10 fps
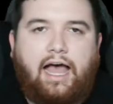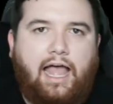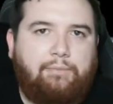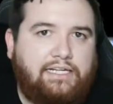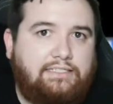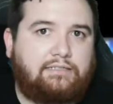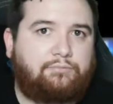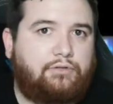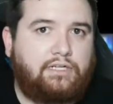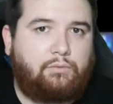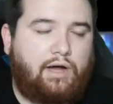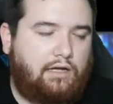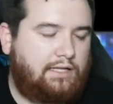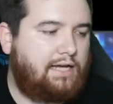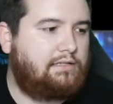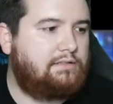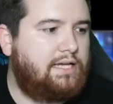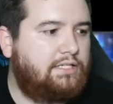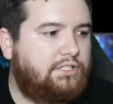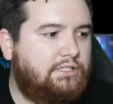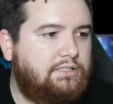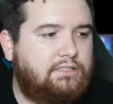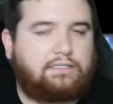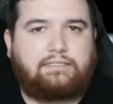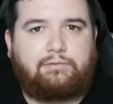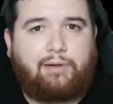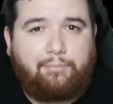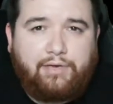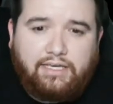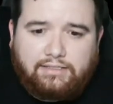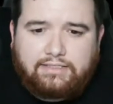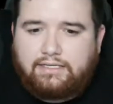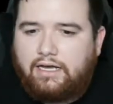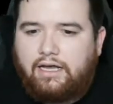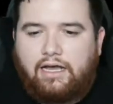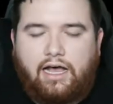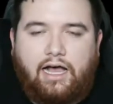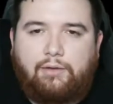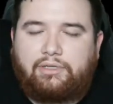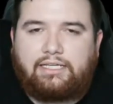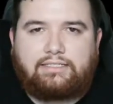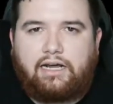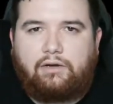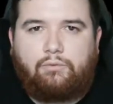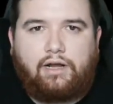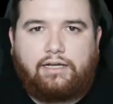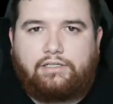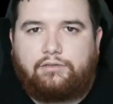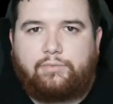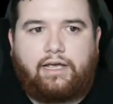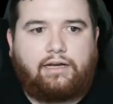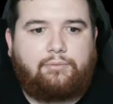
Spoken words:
I made some pretty wild accusations on some of my picks, but that's kind of what I do, man.